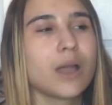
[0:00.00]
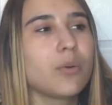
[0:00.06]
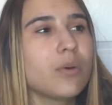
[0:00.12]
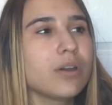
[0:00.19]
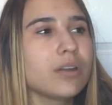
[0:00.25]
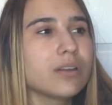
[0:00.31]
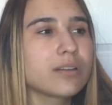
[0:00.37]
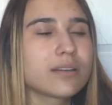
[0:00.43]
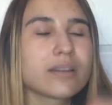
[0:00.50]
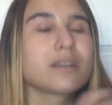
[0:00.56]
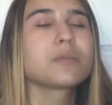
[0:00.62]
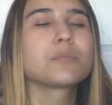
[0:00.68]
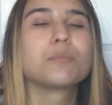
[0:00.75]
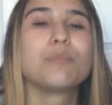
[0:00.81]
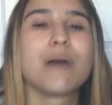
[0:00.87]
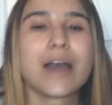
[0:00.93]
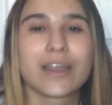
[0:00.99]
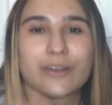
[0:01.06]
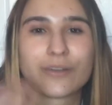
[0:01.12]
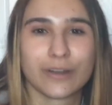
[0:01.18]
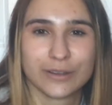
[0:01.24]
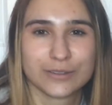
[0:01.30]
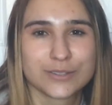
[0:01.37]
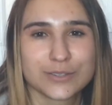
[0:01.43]
I want a good
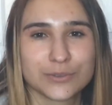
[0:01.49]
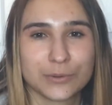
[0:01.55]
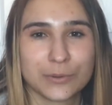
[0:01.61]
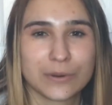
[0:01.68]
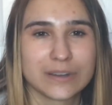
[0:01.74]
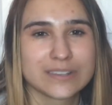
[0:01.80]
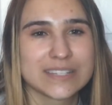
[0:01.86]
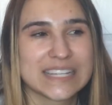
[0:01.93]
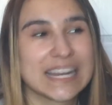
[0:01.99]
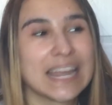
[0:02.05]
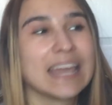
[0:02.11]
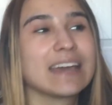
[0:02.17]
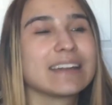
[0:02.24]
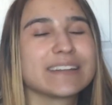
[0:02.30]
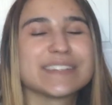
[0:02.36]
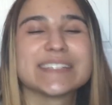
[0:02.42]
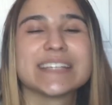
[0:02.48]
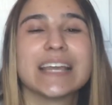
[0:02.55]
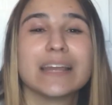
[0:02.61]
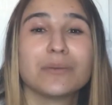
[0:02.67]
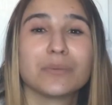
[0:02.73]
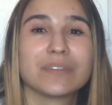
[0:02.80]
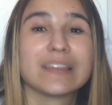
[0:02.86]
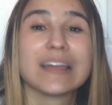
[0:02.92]
background story so I
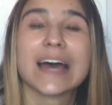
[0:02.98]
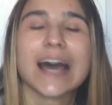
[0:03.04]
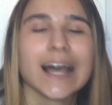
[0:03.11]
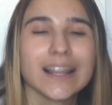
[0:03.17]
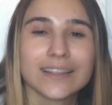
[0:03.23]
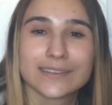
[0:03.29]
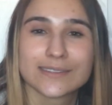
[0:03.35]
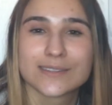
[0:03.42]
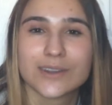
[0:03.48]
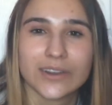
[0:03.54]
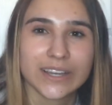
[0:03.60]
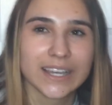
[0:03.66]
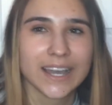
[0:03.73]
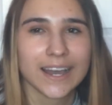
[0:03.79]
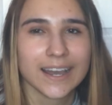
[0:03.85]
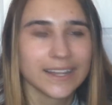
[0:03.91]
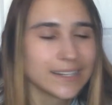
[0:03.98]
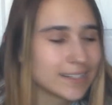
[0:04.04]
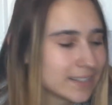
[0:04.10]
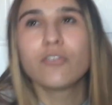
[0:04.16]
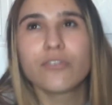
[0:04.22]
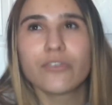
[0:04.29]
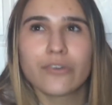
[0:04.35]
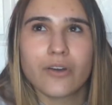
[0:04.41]
understand what the hell is going on.
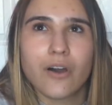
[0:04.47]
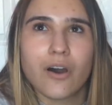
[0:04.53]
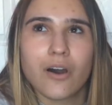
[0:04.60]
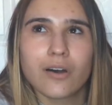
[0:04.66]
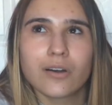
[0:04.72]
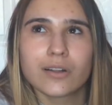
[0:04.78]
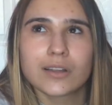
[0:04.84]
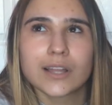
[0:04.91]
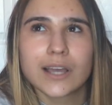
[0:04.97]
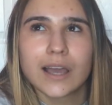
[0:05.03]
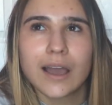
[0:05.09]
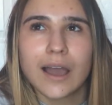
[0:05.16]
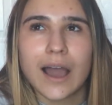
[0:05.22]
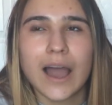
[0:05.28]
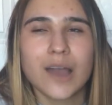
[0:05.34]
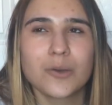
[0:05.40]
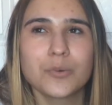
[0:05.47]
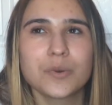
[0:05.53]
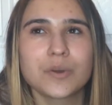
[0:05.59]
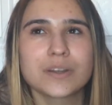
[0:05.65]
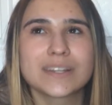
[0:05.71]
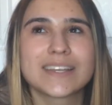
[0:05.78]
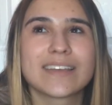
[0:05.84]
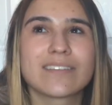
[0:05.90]
Overall, I
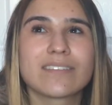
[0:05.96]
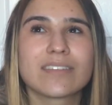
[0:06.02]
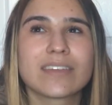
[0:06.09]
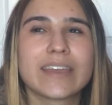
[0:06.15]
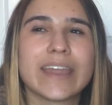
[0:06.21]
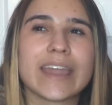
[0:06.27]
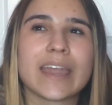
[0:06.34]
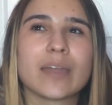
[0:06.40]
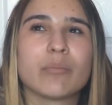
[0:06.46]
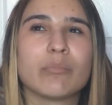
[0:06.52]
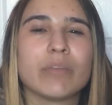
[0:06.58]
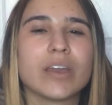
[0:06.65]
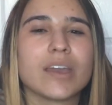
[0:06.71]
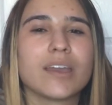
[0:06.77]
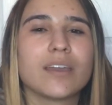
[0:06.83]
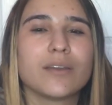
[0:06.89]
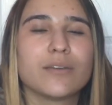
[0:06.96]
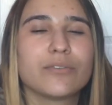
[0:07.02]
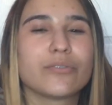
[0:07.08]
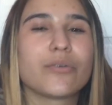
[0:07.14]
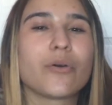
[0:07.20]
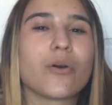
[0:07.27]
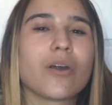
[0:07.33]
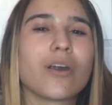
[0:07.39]
would give the game a
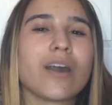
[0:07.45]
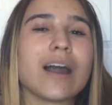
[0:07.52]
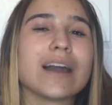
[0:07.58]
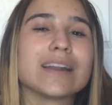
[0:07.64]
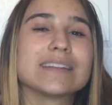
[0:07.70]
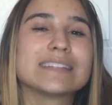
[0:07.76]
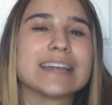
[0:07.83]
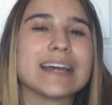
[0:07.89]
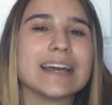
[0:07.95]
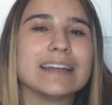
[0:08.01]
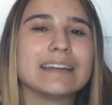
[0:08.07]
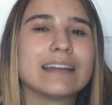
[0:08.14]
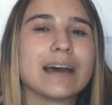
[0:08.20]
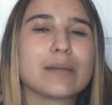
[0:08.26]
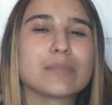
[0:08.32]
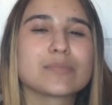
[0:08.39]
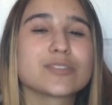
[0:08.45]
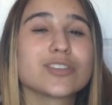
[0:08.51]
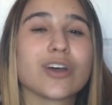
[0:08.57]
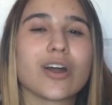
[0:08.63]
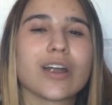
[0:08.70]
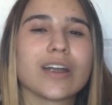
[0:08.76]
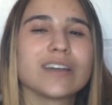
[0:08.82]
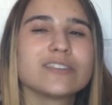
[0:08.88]
4 out of 10. I'm
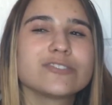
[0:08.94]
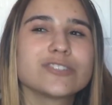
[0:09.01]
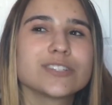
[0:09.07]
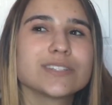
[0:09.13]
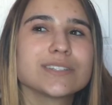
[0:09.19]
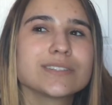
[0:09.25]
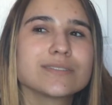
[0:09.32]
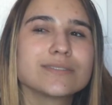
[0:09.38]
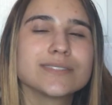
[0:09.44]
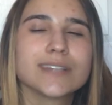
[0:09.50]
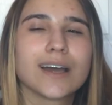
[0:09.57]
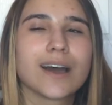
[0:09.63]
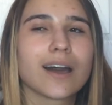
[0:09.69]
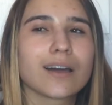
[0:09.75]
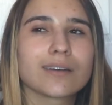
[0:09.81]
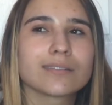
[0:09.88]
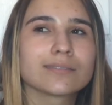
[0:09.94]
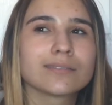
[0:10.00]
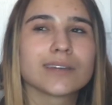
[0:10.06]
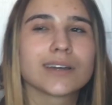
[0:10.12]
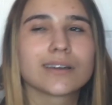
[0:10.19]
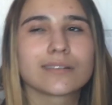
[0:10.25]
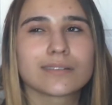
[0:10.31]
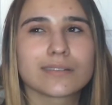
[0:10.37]
sorry, it's just I
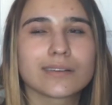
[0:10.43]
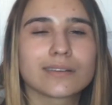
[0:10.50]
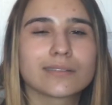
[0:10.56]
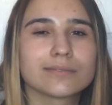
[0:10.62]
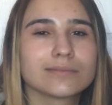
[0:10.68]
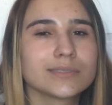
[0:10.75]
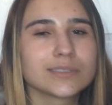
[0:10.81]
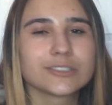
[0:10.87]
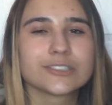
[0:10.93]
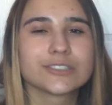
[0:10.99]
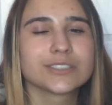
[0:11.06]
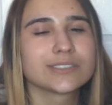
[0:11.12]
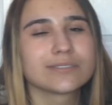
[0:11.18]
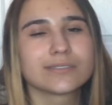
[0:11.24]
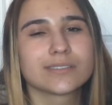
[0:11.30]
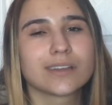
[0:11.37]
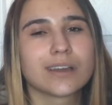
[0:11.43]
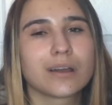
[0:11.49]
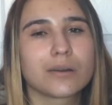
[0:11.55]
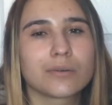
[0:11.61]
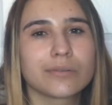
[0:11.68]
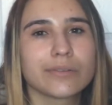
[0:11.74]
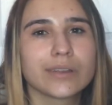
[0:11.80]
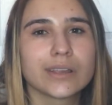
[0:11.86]
don't know. I
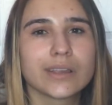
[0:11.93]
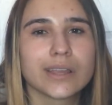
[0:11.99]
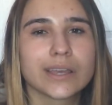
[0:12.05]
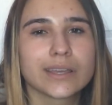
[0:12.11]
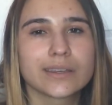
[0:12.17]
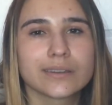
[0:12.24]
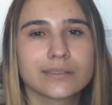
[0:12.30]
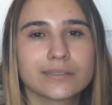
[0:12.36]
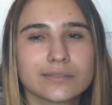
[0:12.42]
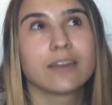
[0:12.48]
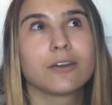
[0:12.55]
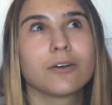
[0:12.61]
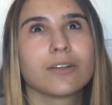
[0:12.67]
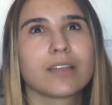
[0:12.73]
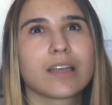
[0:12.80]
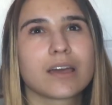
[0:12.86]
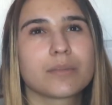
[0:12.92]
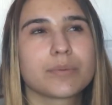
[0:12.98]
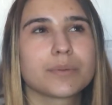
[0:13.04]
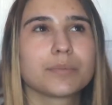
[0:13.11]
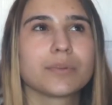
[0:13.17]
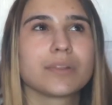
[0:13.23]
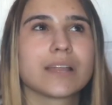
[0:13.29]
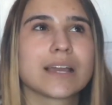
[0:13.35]
don't really like it. I know a lot of
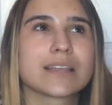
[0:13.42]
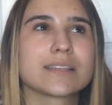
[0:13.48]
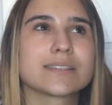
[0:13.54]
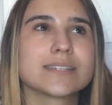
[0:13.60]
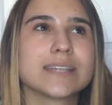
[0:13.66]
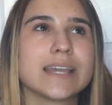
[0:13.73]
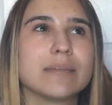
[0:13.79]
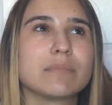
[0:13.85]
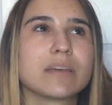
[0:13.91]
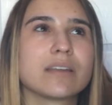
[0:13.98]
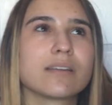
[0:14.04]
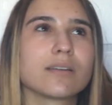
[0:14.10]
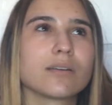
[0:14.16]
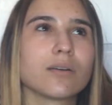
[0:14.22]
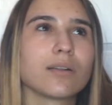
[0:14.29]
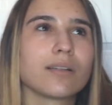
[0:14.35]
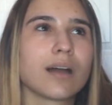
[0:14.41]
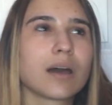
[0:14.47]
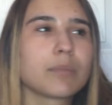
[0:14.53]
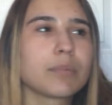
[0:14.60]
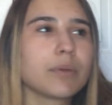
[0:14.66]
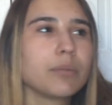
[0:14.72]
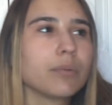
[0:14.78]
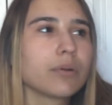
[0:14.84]
people like this game, and I know a
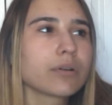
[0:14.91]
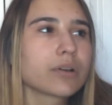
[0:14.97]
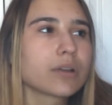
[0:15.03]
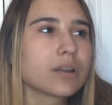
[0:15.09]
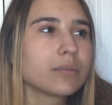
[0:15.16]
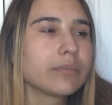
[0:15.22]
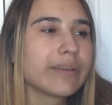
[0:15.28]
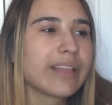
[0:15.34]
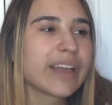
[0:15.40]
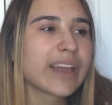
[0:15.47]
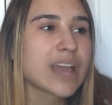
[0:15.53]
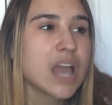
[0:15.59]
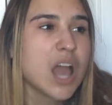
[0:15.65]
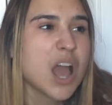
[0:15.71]
lot of people are gonna be like,